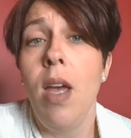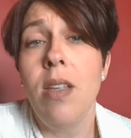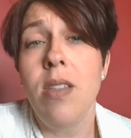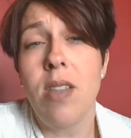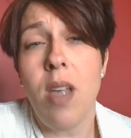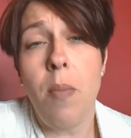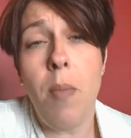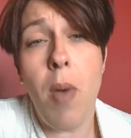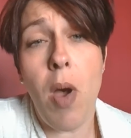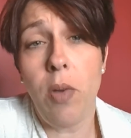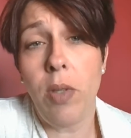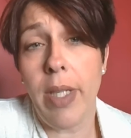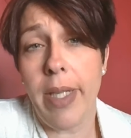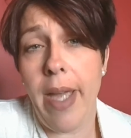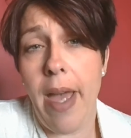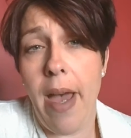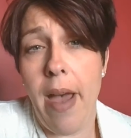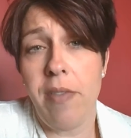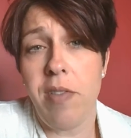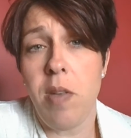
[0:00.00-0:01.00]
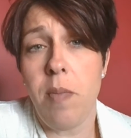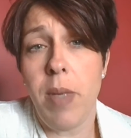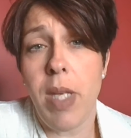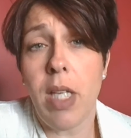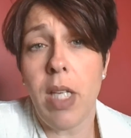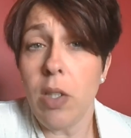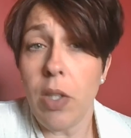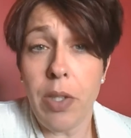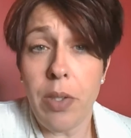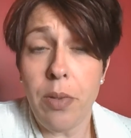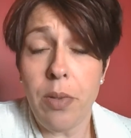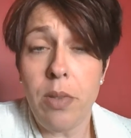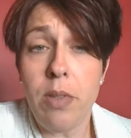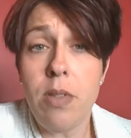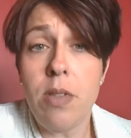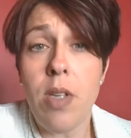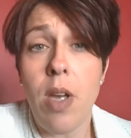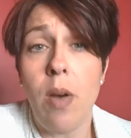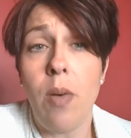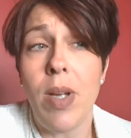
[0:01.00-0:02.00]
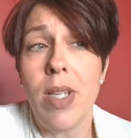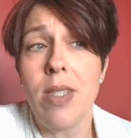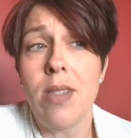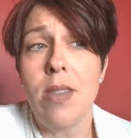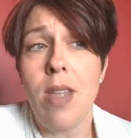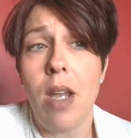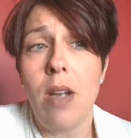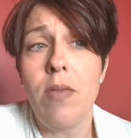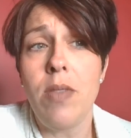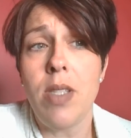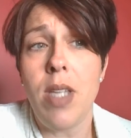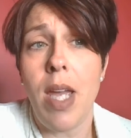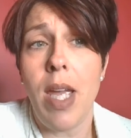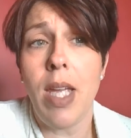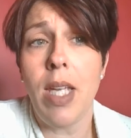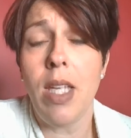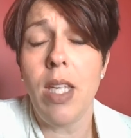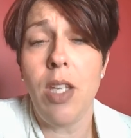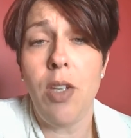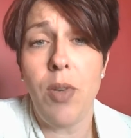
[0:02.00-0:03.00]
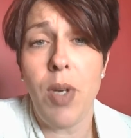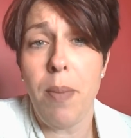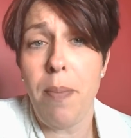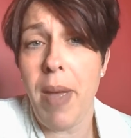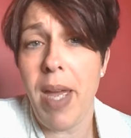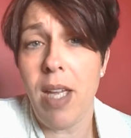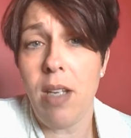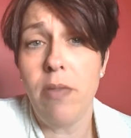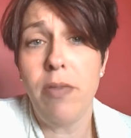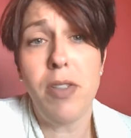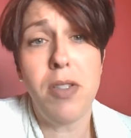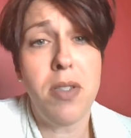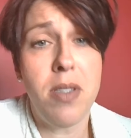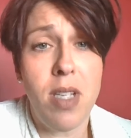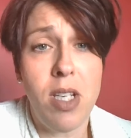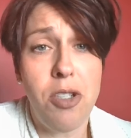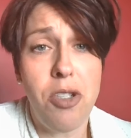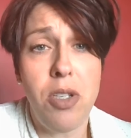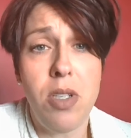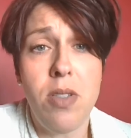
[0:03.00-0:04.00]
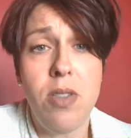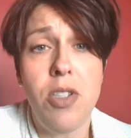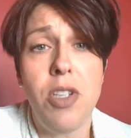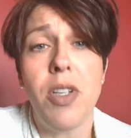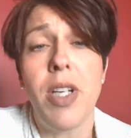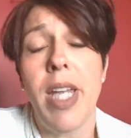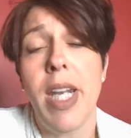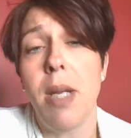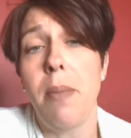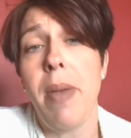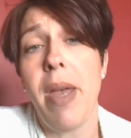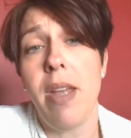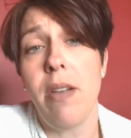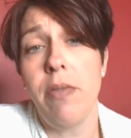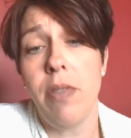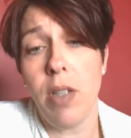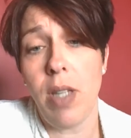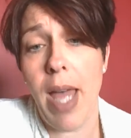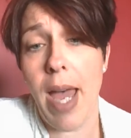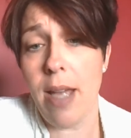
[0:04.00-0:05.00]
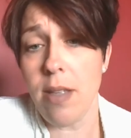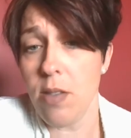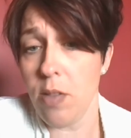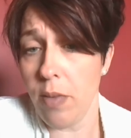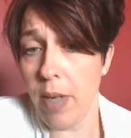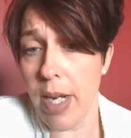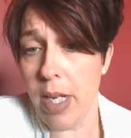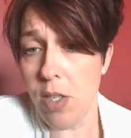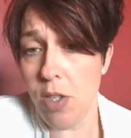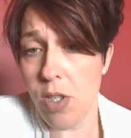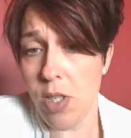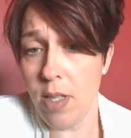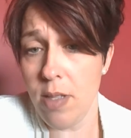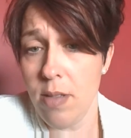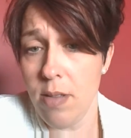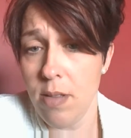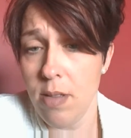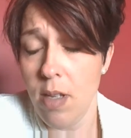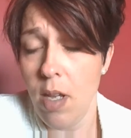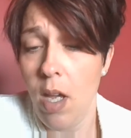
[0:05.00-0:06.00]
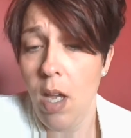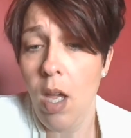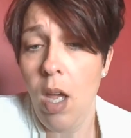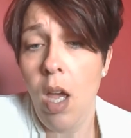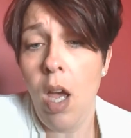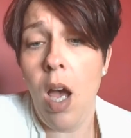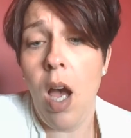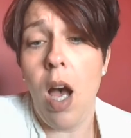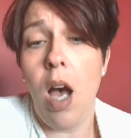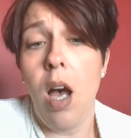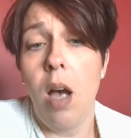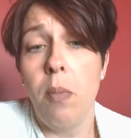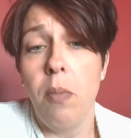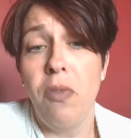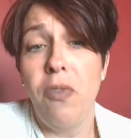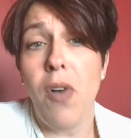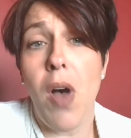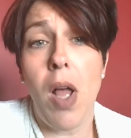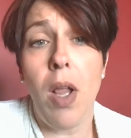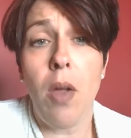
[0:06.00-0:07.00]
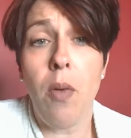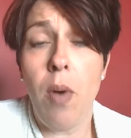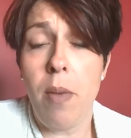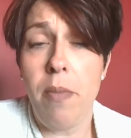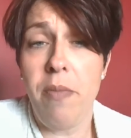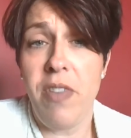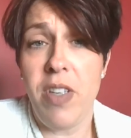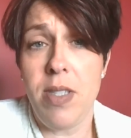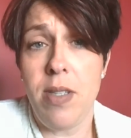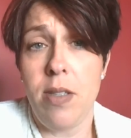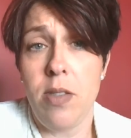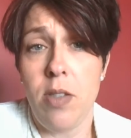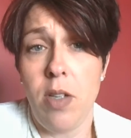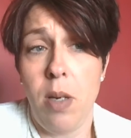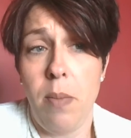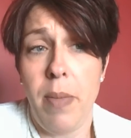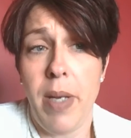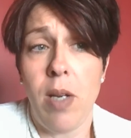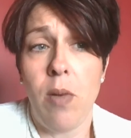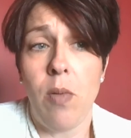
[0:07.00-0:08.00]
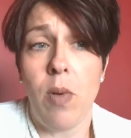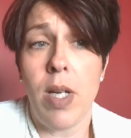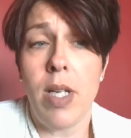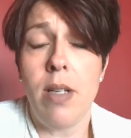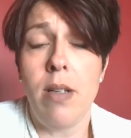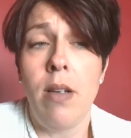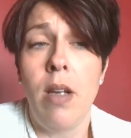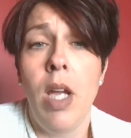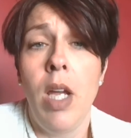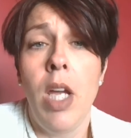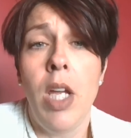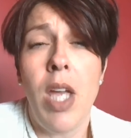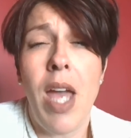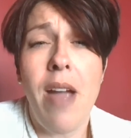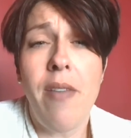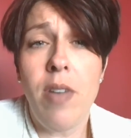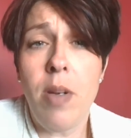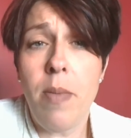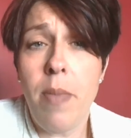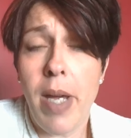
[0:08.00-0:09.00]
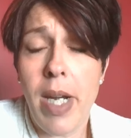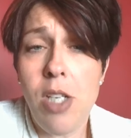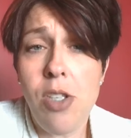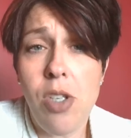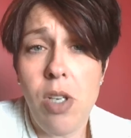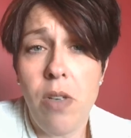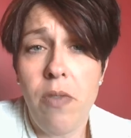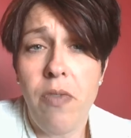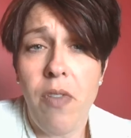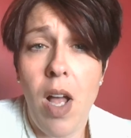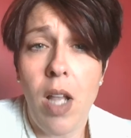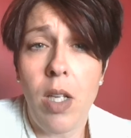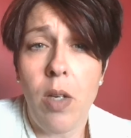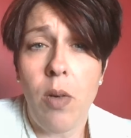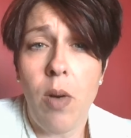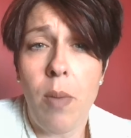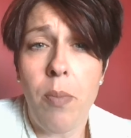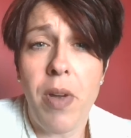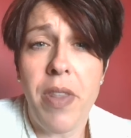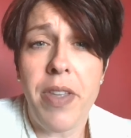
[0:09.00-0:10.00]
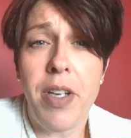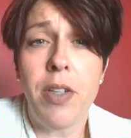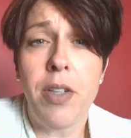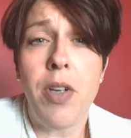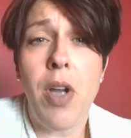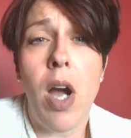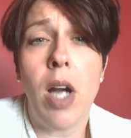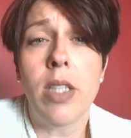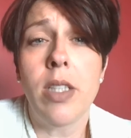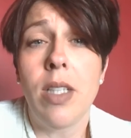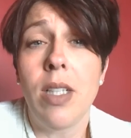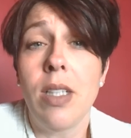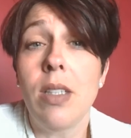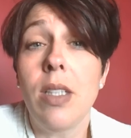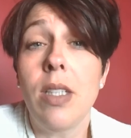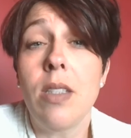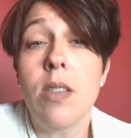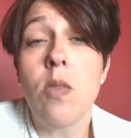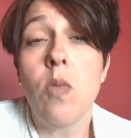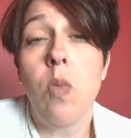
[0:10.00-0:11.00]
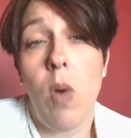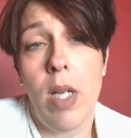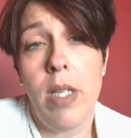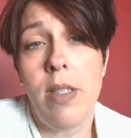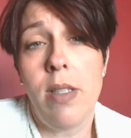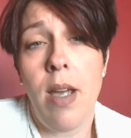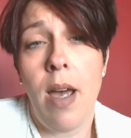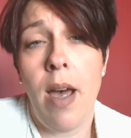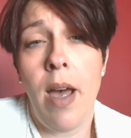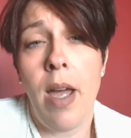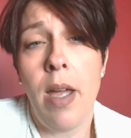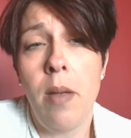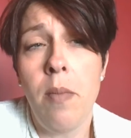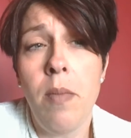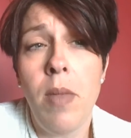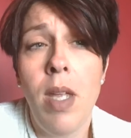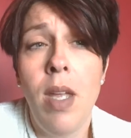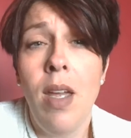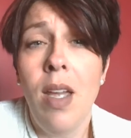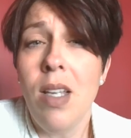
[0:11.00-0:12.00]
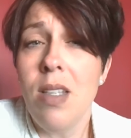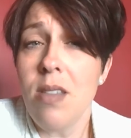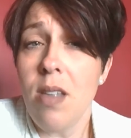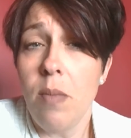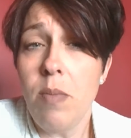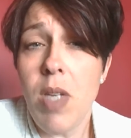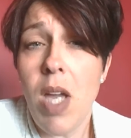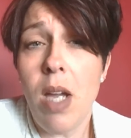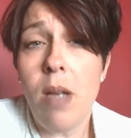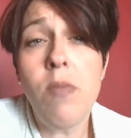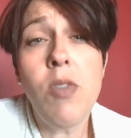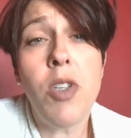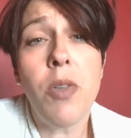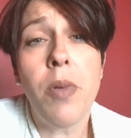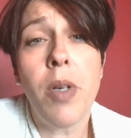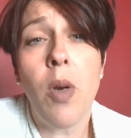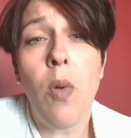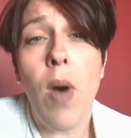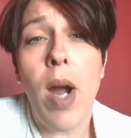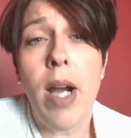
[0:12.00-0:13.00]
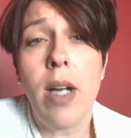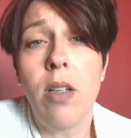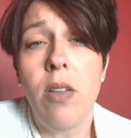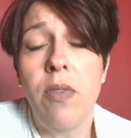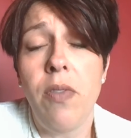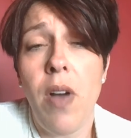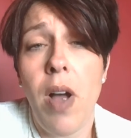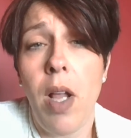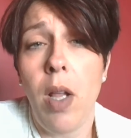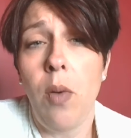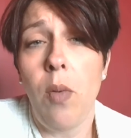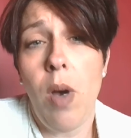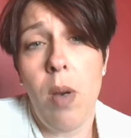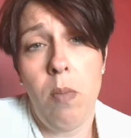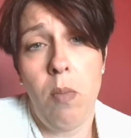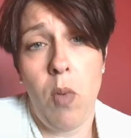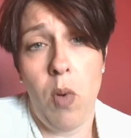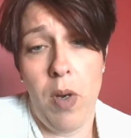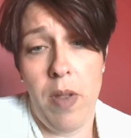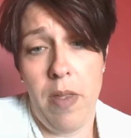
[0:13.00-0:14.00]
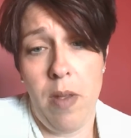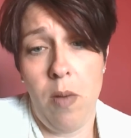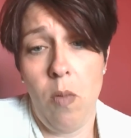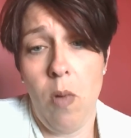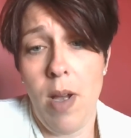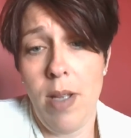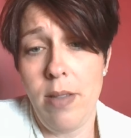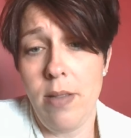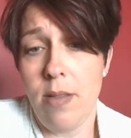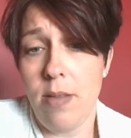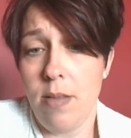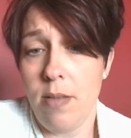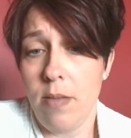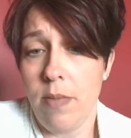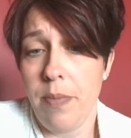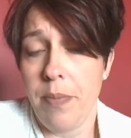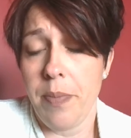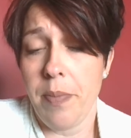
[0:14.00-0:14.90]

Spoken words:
some only have to be glued. So instead of saying you get paid for stitches, you're getting paid for lacerations. Follow-up visits are a big one. Everybody should follow up with your doctor at least one time. Sometimes you're required to follow up more than once.